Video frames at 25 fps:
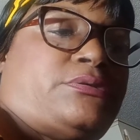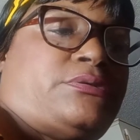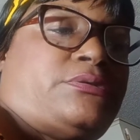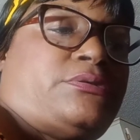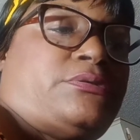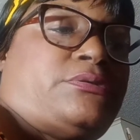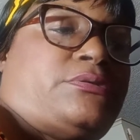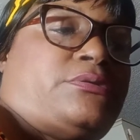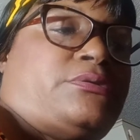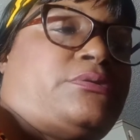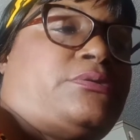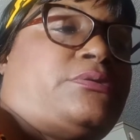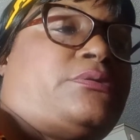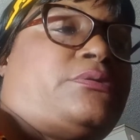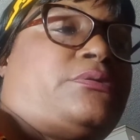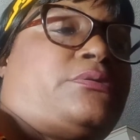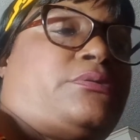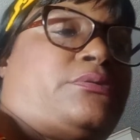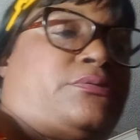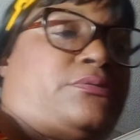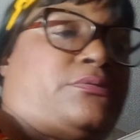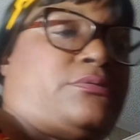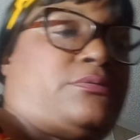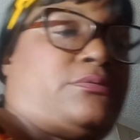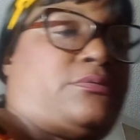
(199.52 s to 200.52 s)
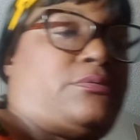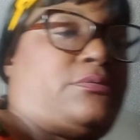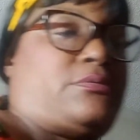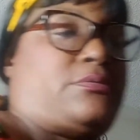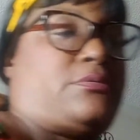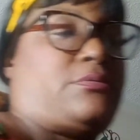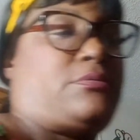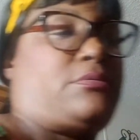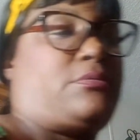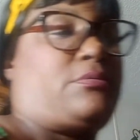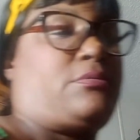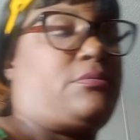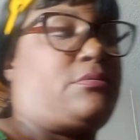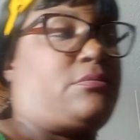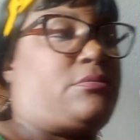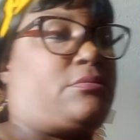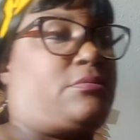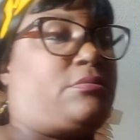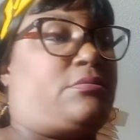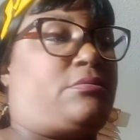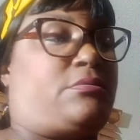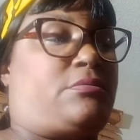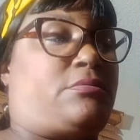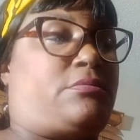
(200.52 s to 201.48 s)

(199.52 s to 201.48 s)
Nothing is said.